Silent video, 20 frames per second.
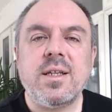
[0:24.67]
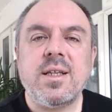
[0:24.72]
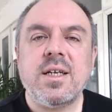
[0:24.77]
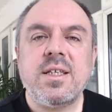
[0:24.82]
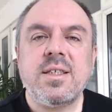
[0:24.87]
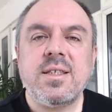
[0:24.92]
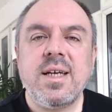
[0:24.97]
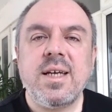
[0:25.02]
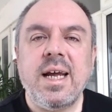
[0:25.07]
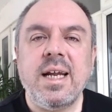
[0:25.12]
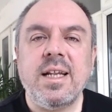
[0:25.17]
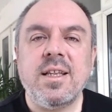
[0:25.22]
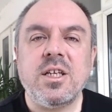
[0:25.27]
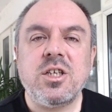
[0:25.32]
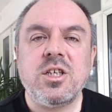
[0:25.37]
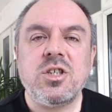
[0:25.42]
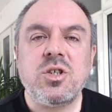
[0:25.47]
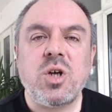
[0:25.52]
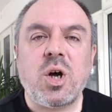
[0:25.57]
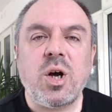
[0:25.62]
that's in the
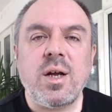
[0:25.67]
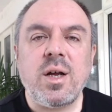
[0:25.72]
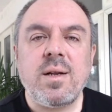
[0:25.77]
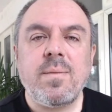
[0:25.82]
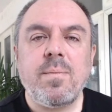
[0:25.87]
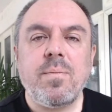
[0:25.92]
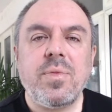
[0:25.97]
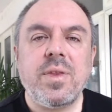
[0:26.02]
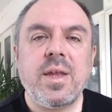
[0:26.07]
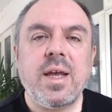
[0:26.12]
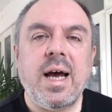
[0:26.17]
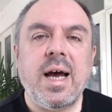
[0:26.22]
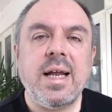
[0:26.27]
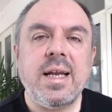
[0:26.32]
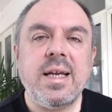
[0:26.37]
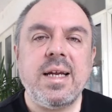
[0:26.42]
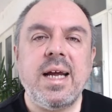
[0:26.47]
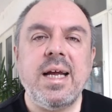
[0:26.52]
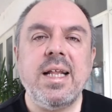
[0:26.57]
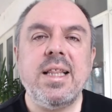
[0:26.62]
soil
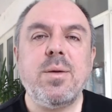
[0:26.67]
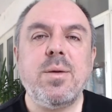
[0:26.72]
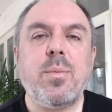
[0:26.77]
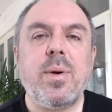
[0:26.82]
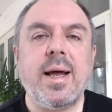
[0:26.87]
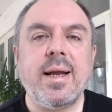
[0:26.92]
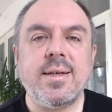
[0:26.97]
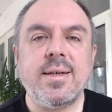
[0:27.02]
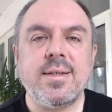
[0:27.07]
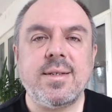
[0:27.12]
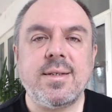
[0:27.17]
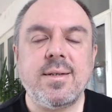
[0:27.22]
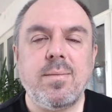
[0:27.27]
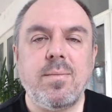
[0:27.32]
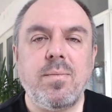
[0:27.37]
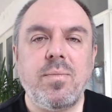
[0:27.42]
and in the plants.